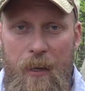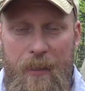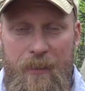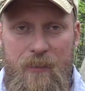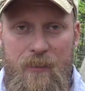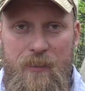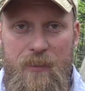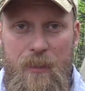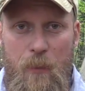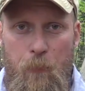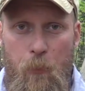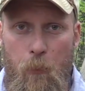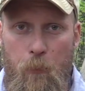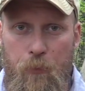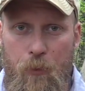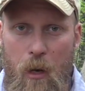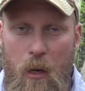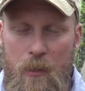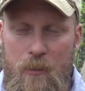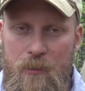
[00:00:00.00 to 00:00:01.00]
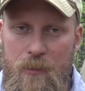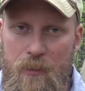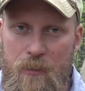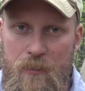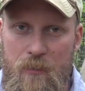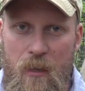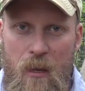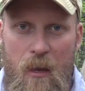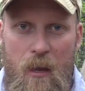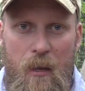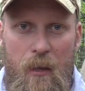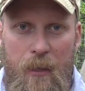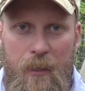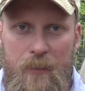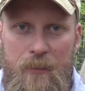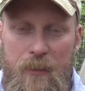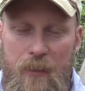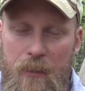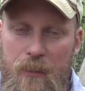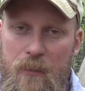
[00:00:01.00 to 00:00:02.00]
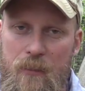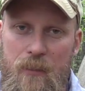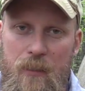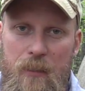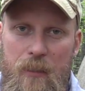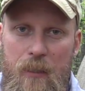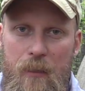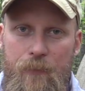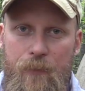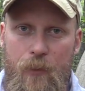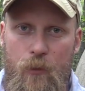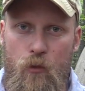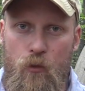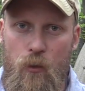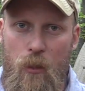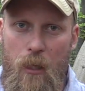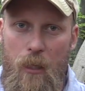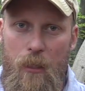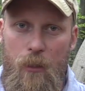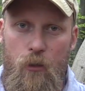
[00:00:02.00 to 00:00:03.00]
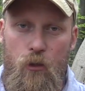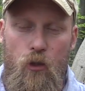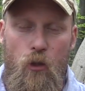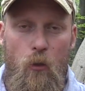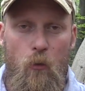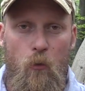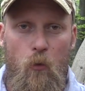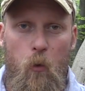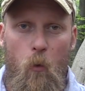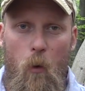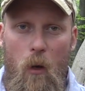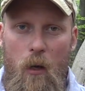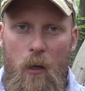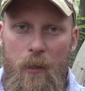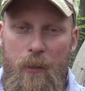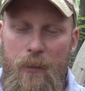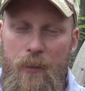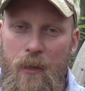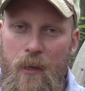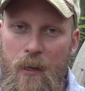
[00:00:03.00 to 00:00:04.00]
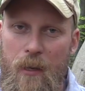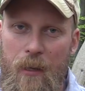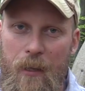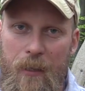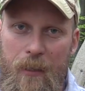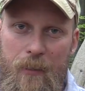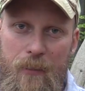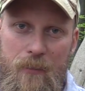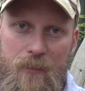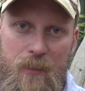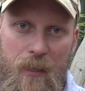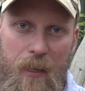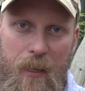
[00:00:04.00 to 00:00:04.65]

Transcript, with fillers: It's a simple process. It's easy, give it a try. Jute twine is